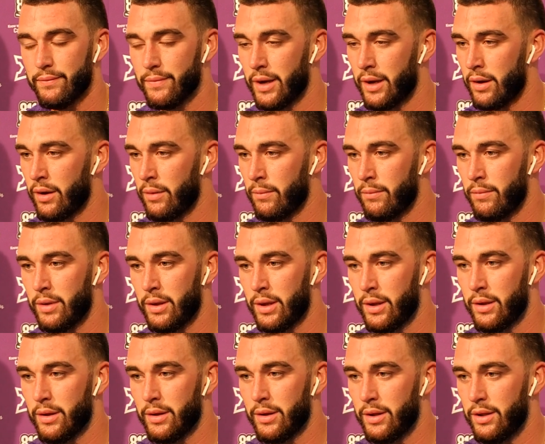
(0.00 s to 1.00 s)
Um,
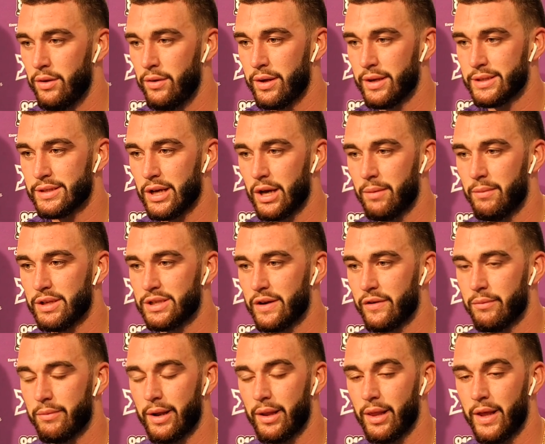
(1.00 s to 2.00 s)
you just tell how much
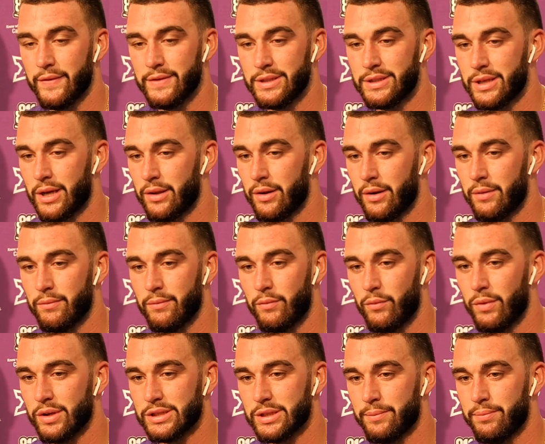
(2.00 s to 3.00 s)
everybody loves each other
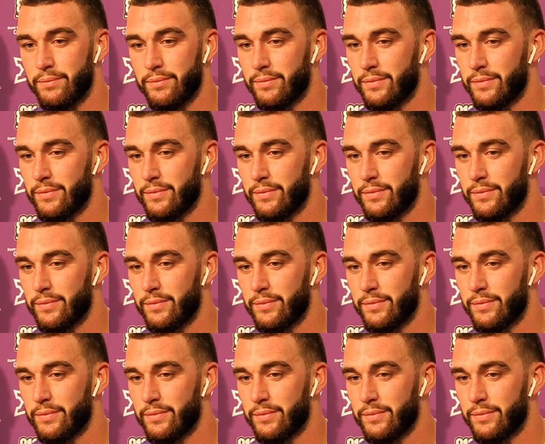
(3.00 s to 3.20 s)
and wants